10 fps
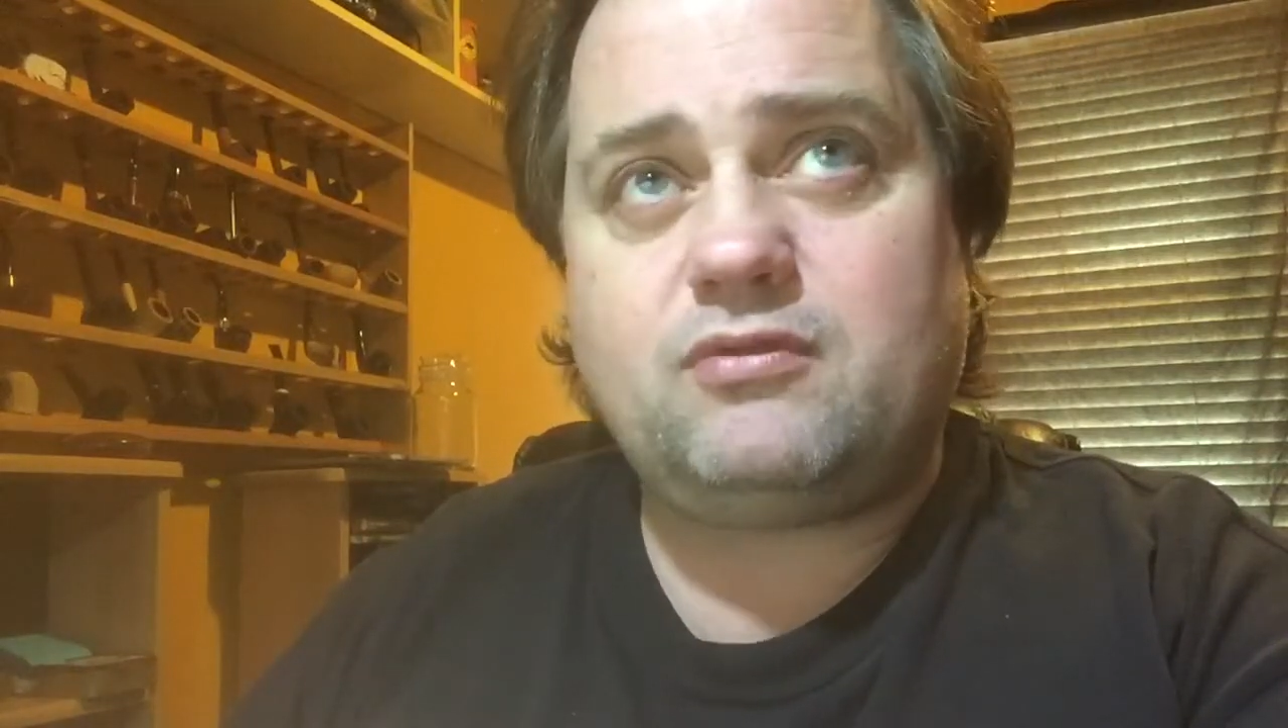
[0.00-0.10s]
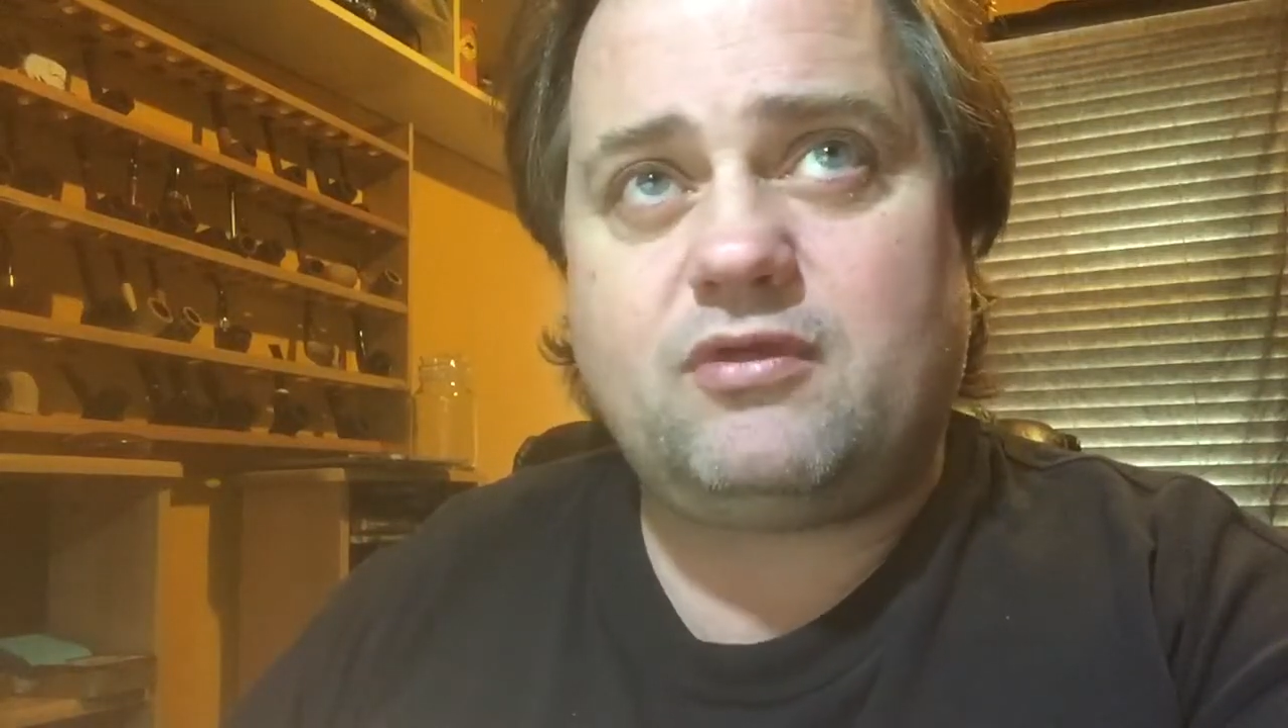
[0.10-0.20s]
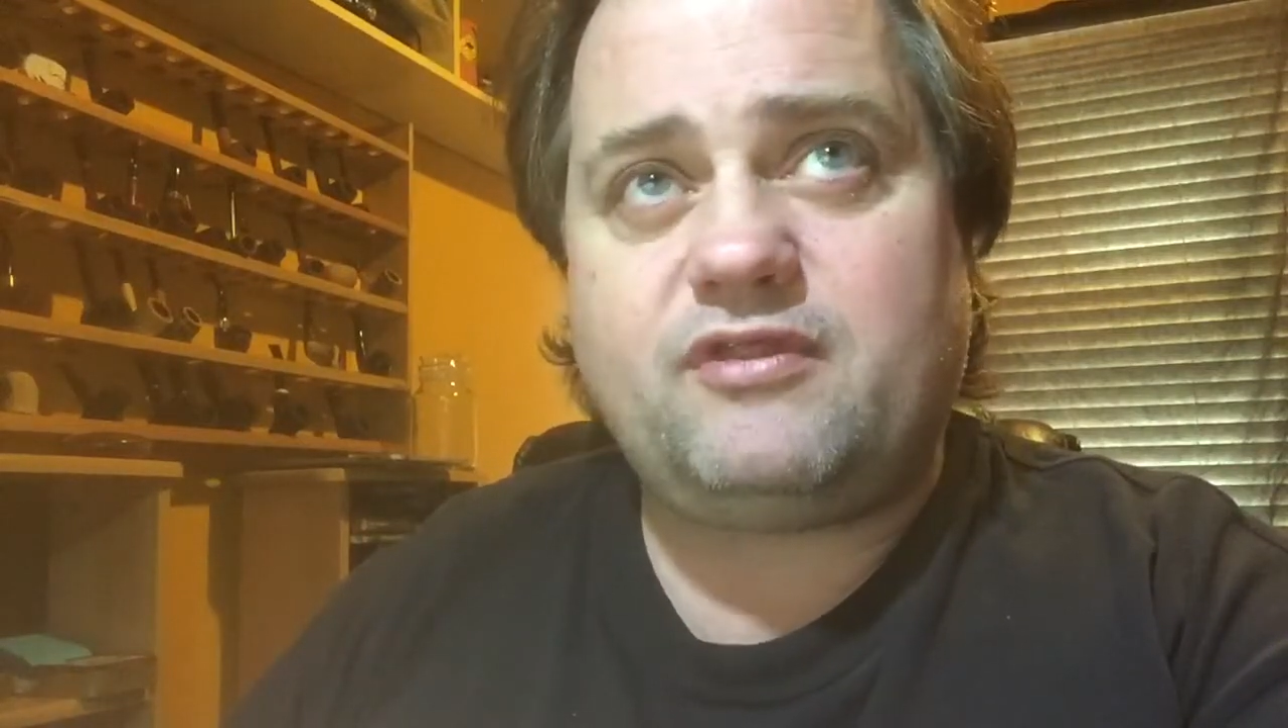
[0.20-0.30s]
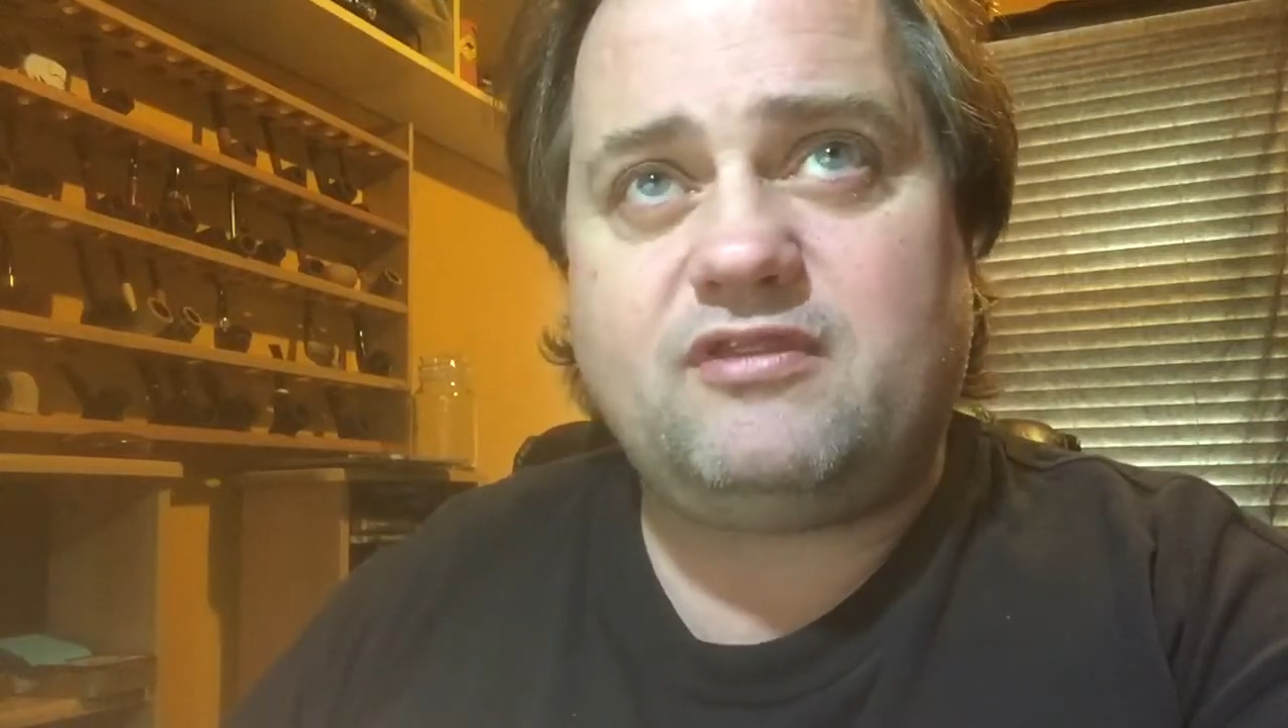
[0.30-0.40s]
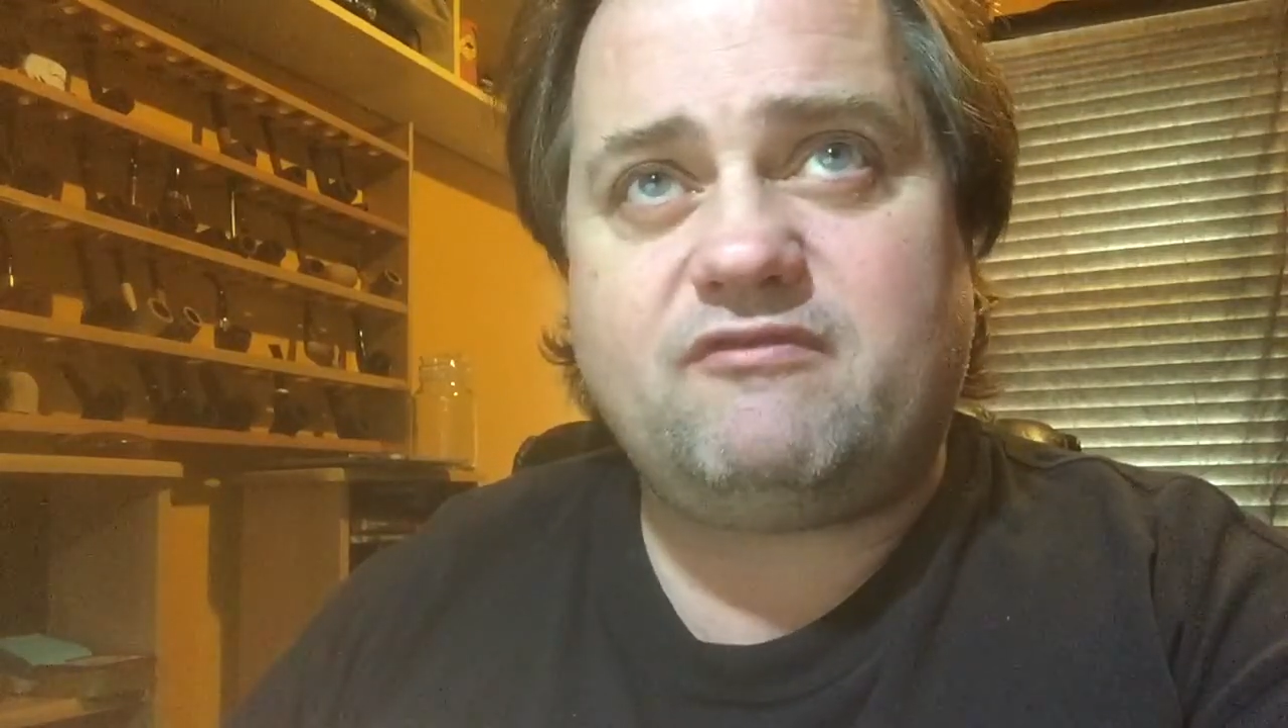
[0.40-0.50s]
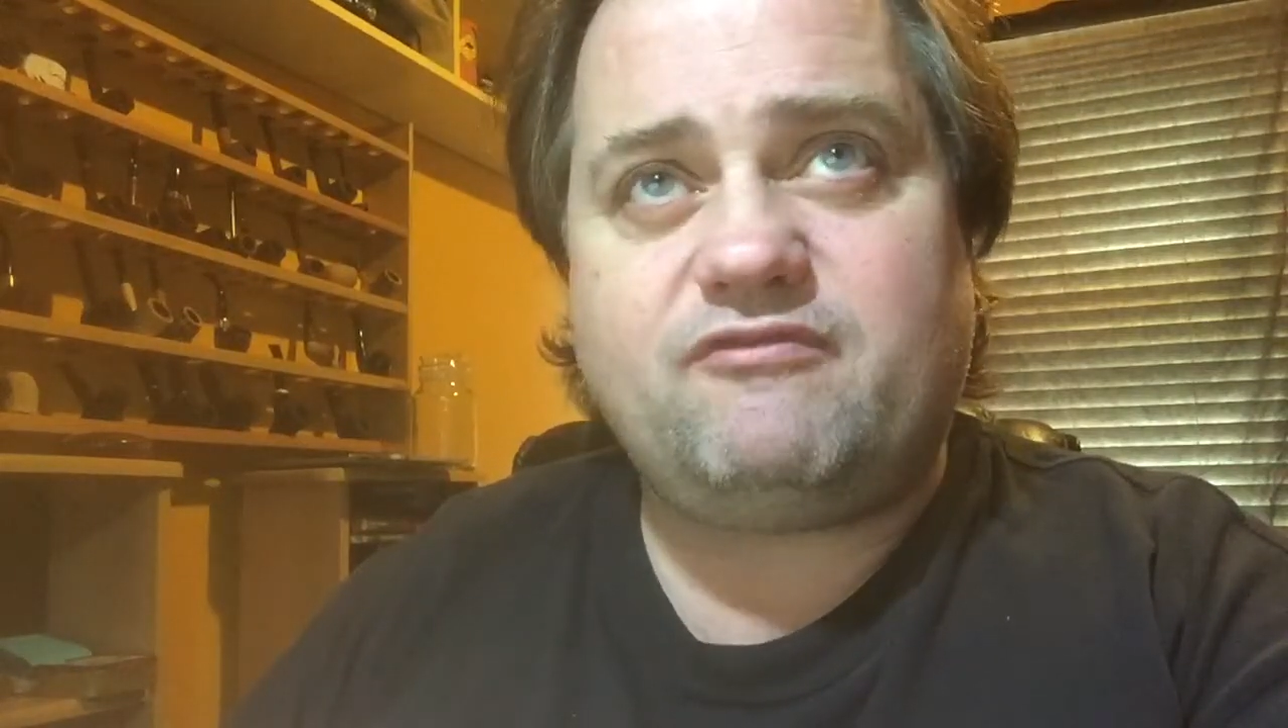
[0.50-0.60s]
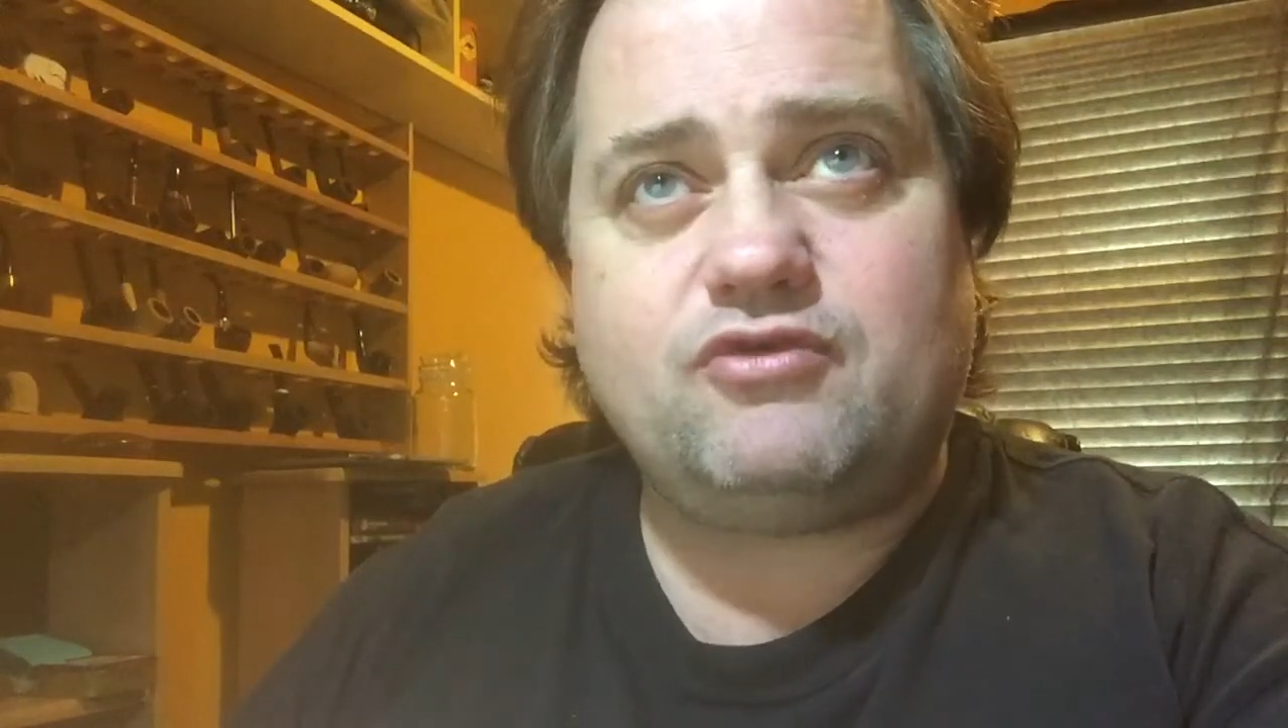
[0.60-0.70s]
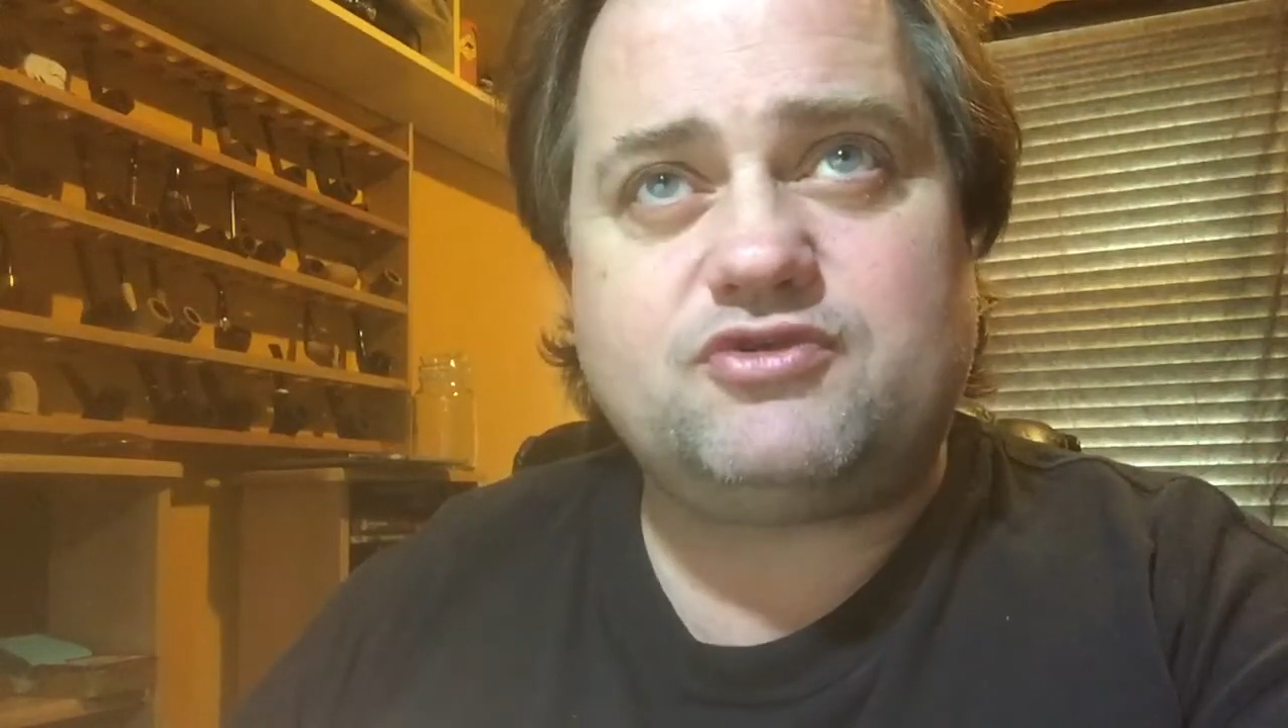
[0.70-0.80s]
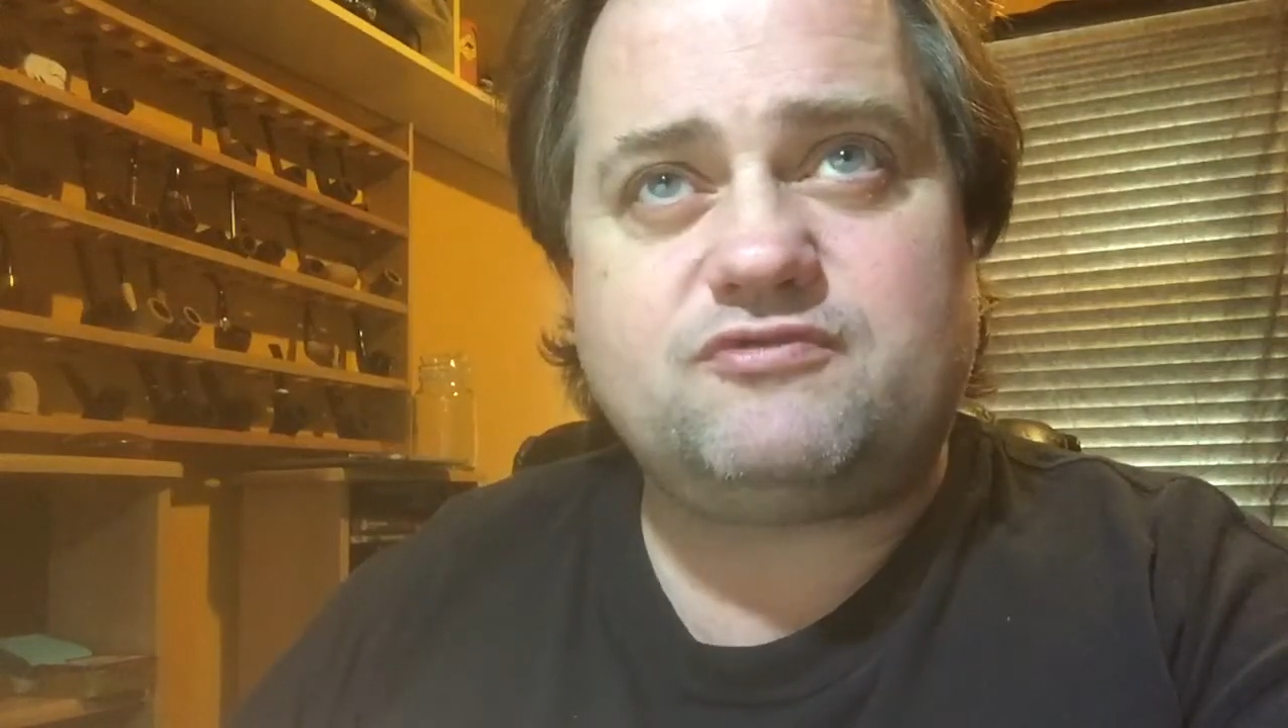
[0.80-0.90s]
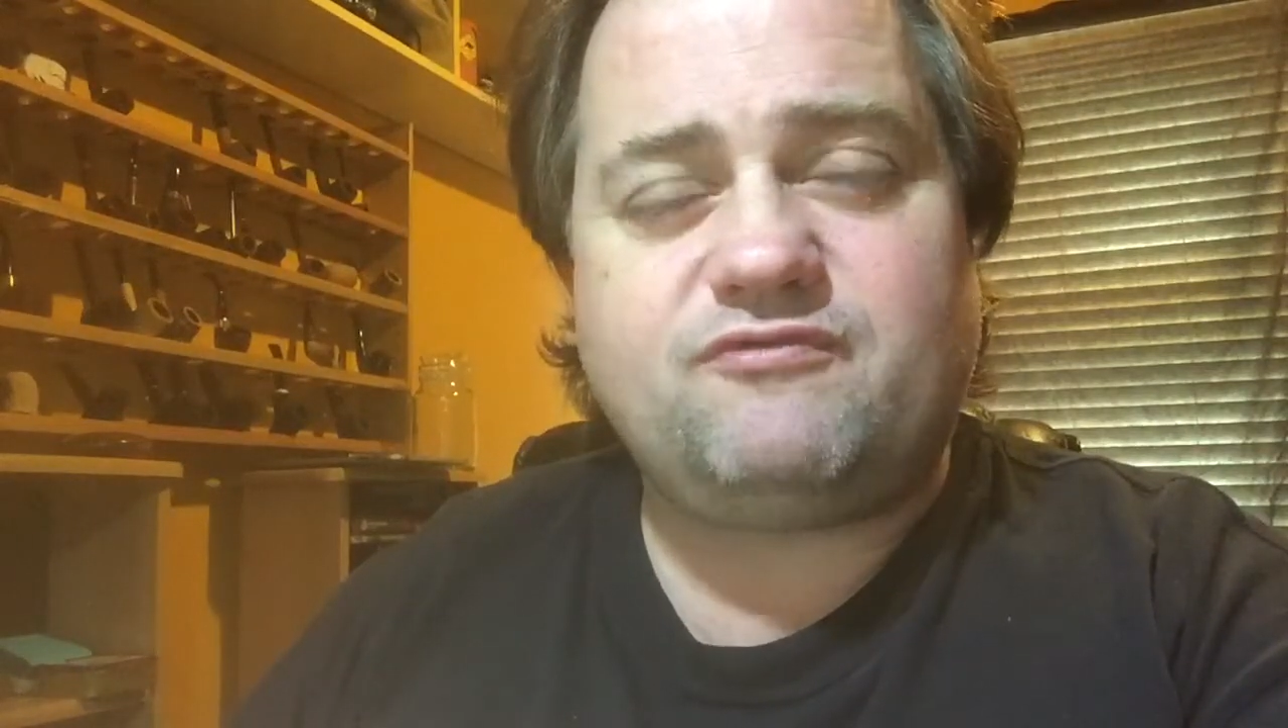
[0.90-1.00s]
I think, the first